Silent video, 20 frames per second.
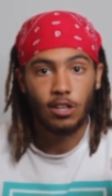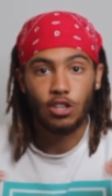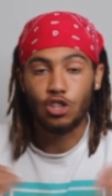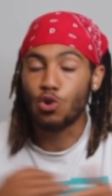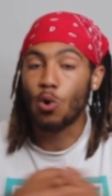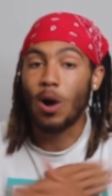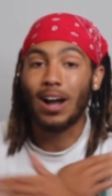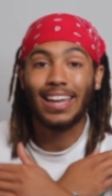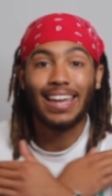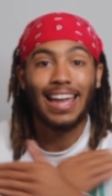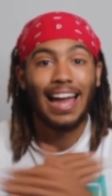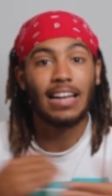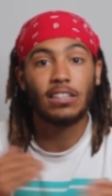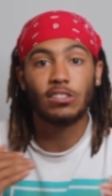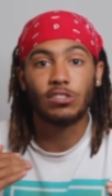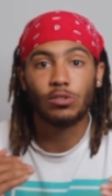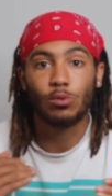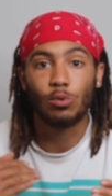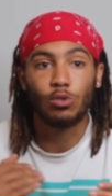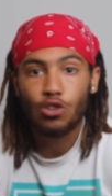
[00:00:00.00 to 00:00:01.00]
You are
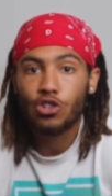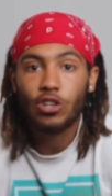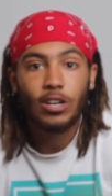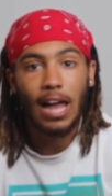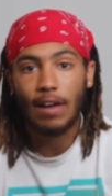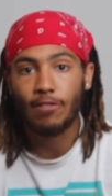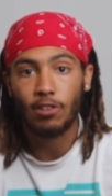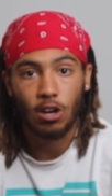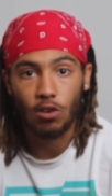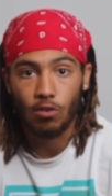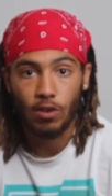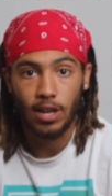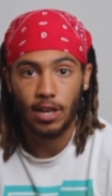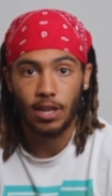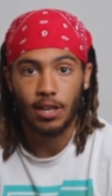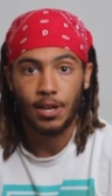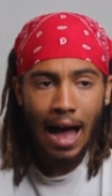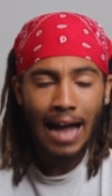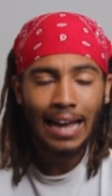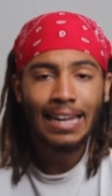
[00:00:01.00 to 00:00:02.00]
cancelled. You shouldn't have a
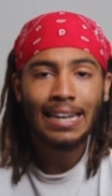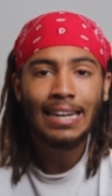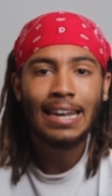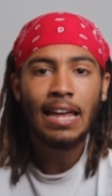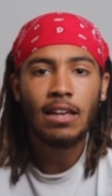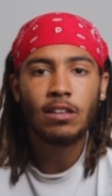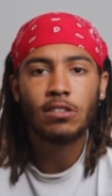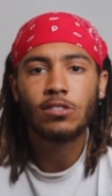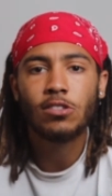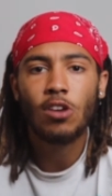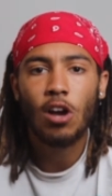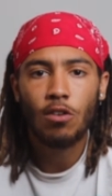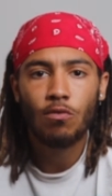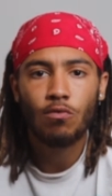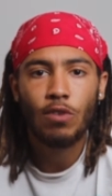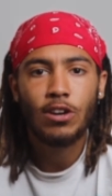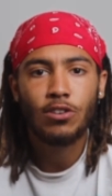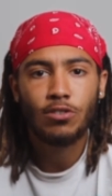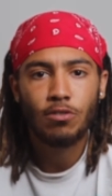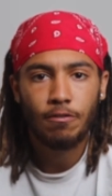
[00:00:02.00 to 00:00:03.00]
career. I can let certain
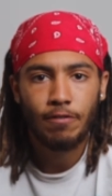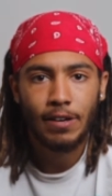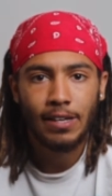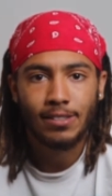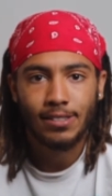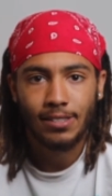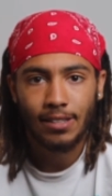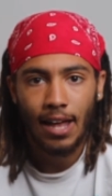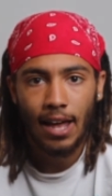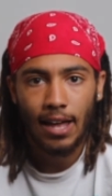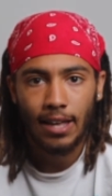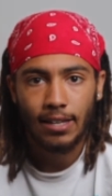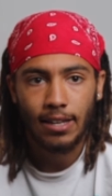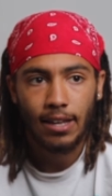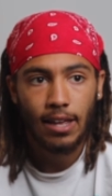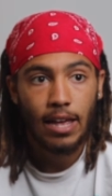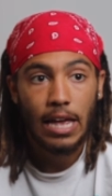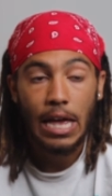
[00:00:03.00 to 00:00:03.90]
racial things slide.